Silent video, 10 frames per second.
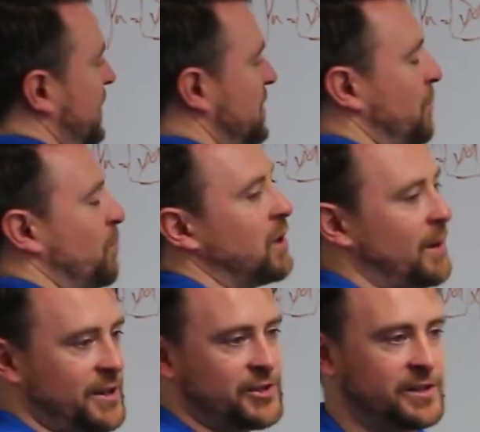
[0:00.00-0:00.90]
it's your
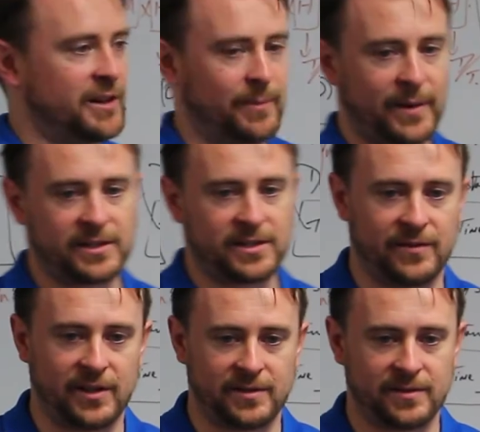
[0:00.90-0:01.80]
plyometric type
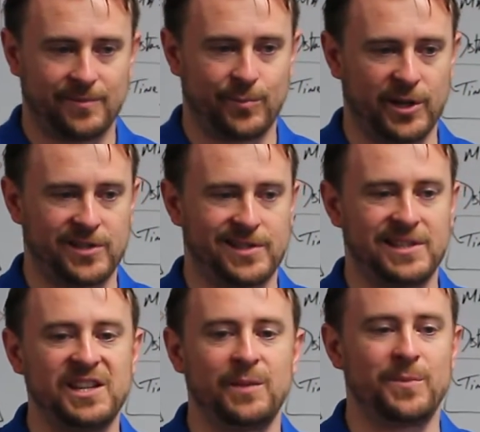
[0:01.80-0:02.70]
activities, but it's
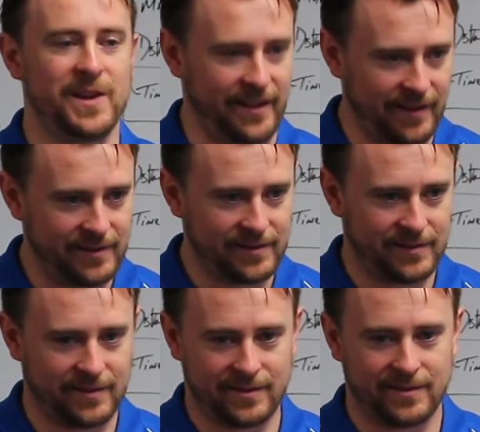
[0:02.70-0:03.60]
deep knee.
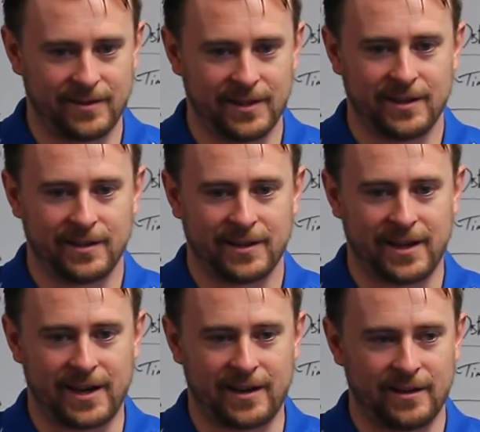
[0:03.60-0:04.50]

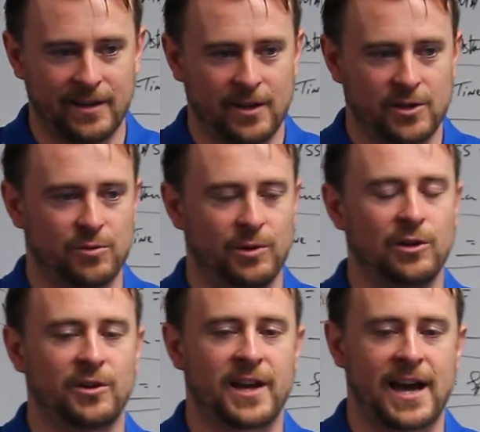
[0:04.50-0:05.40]
Yeah? So we
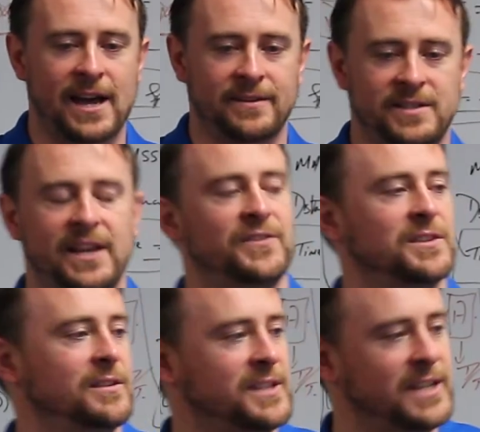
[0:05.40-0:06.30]
look at deficit